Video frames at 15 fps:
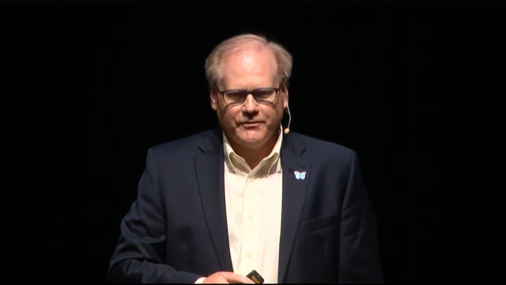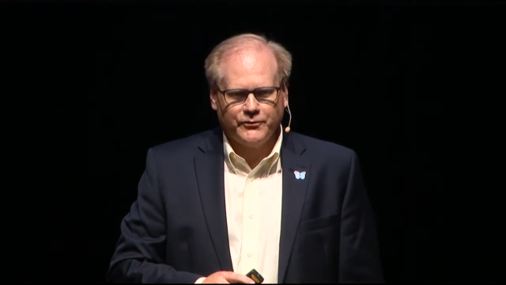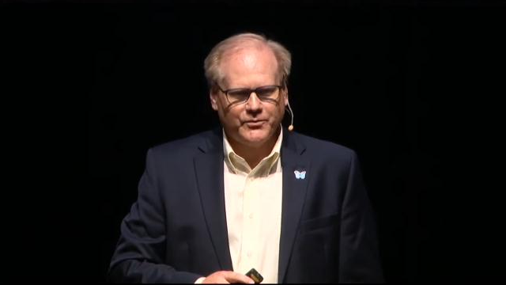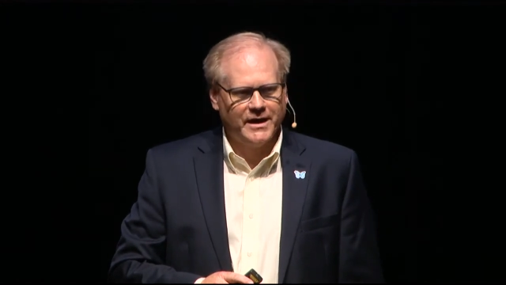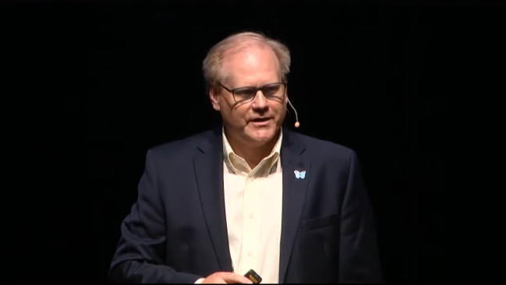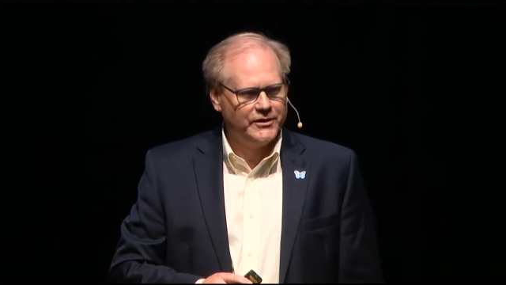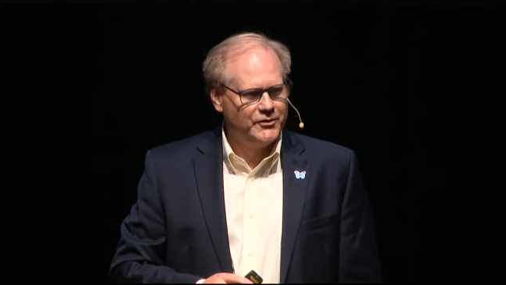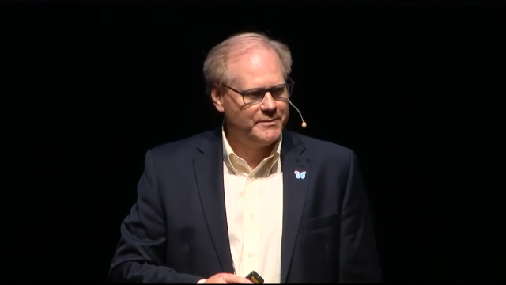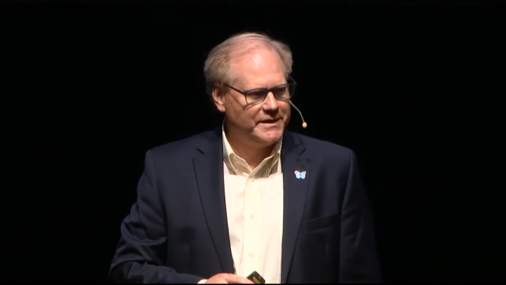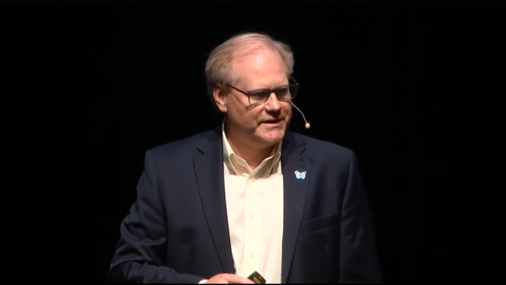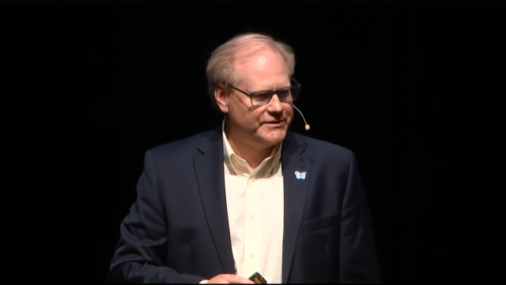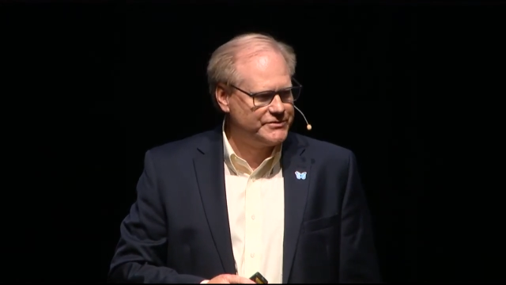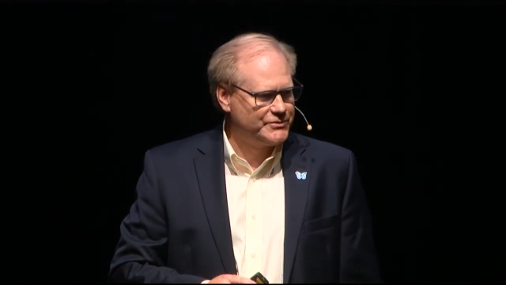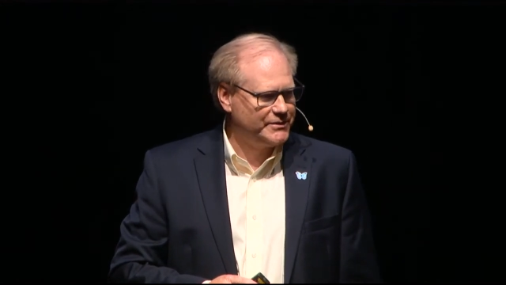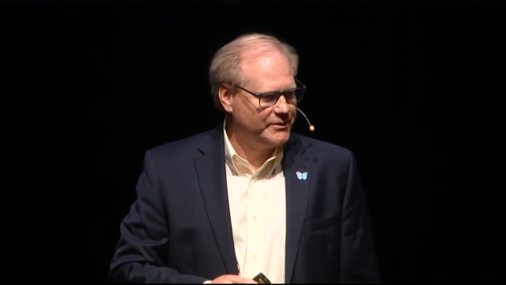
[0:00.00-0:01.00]
Throughout human
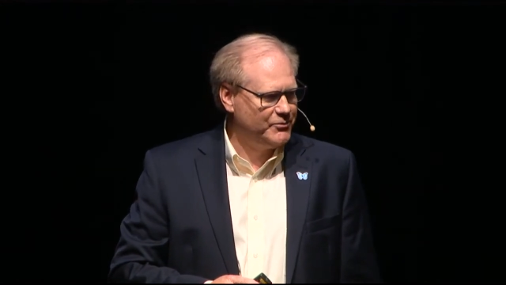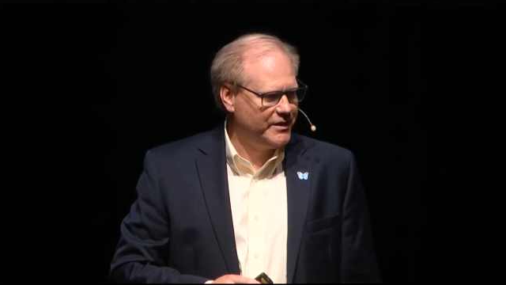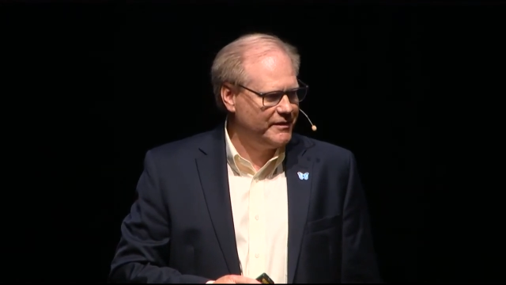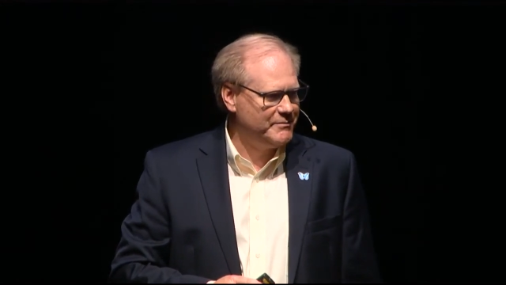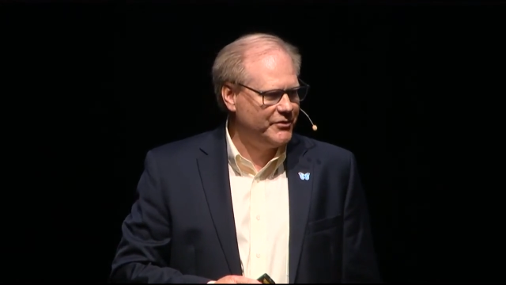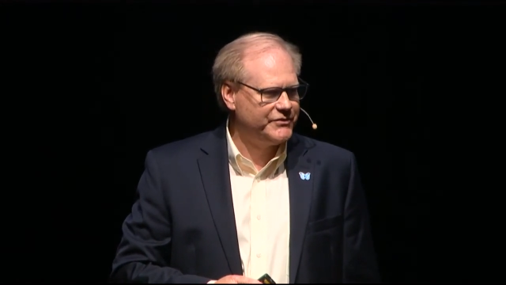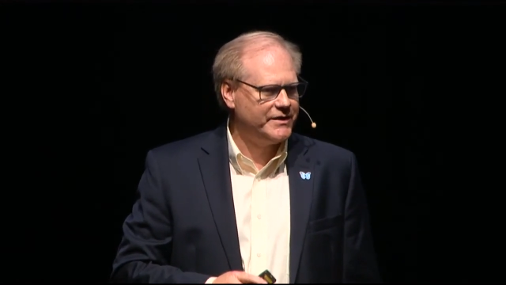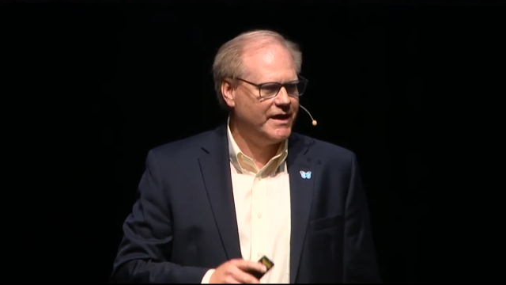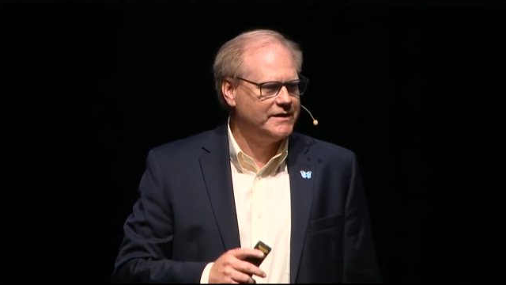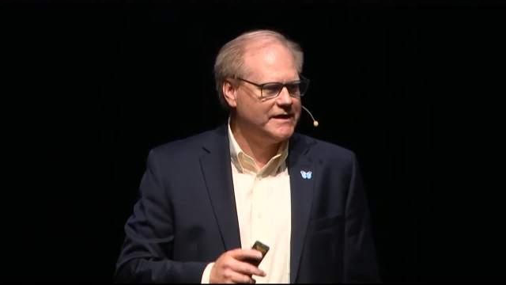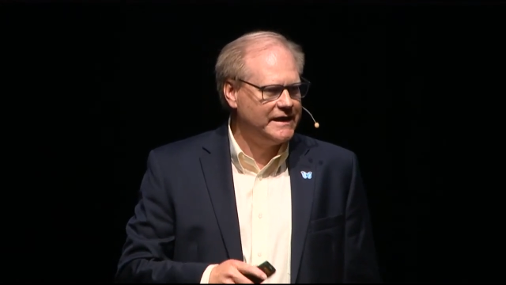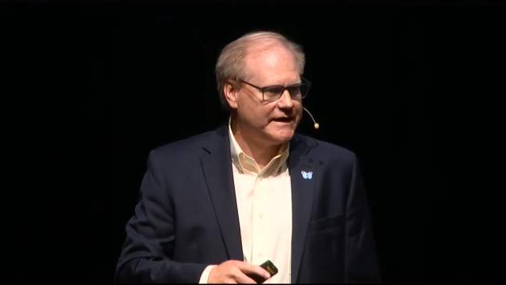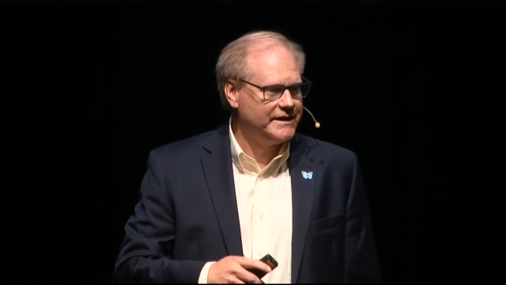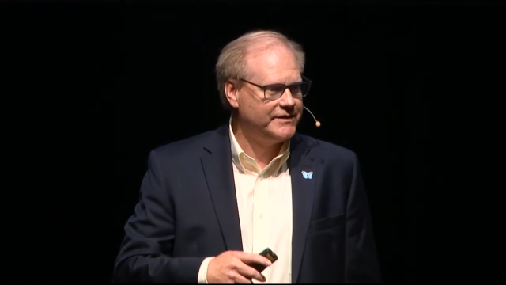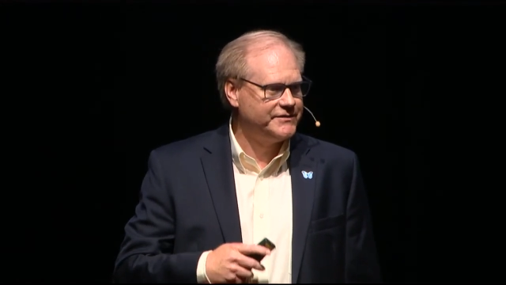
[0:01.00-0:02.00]
history, one of the most
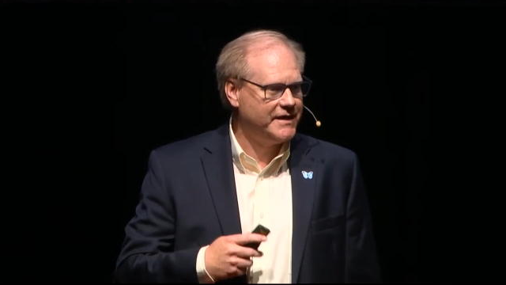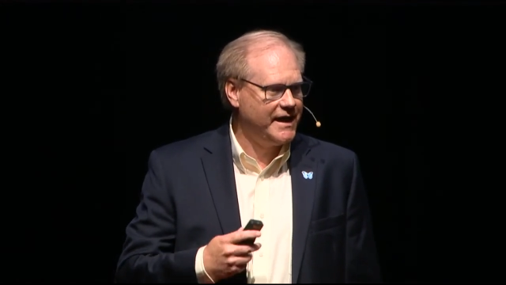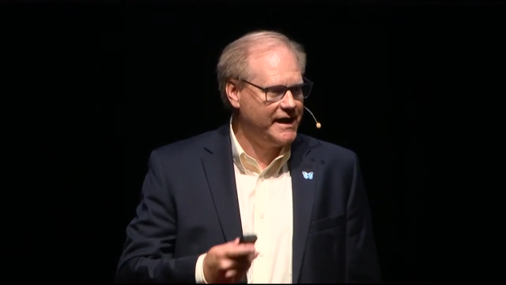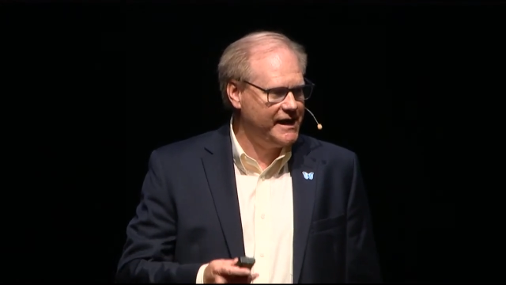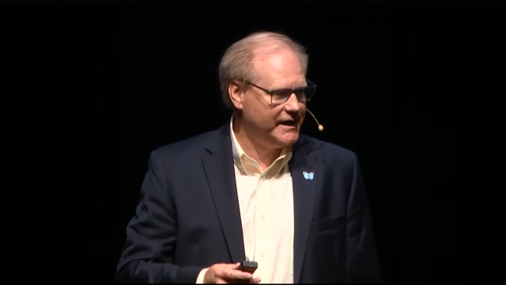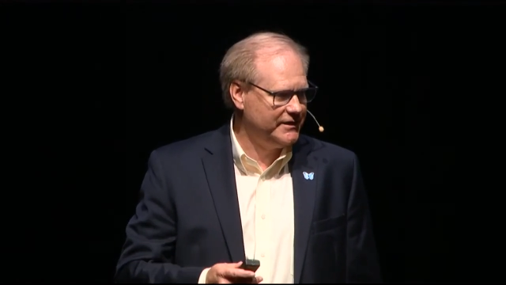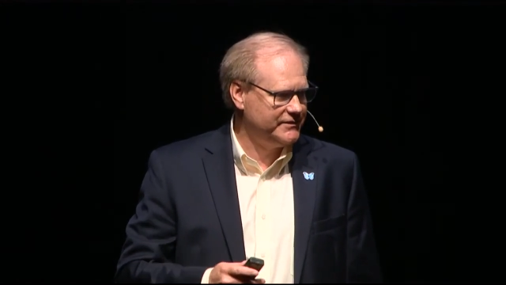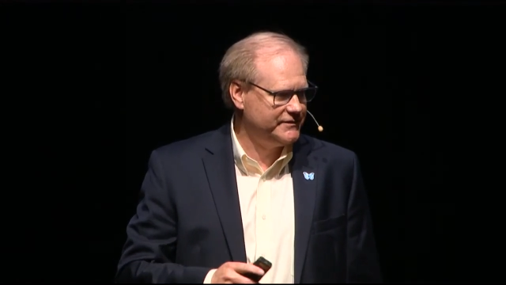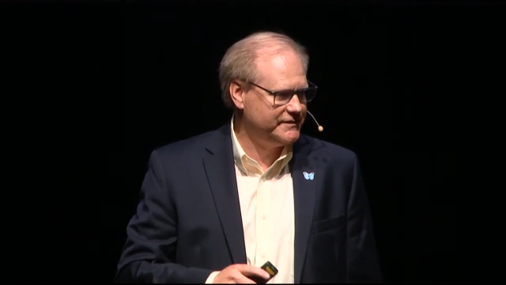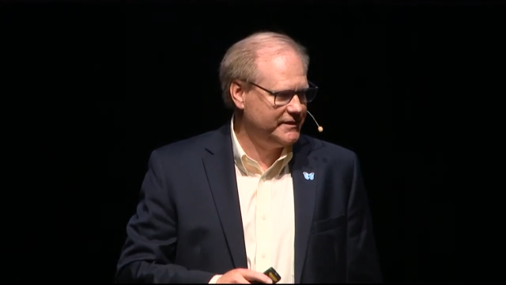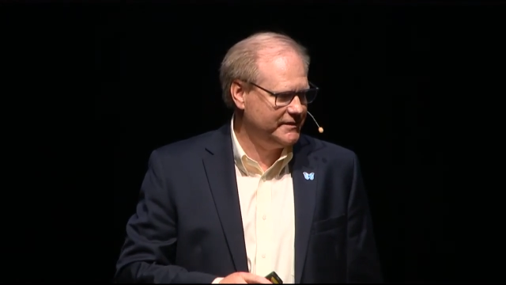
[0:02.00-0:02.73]
unluckiest hands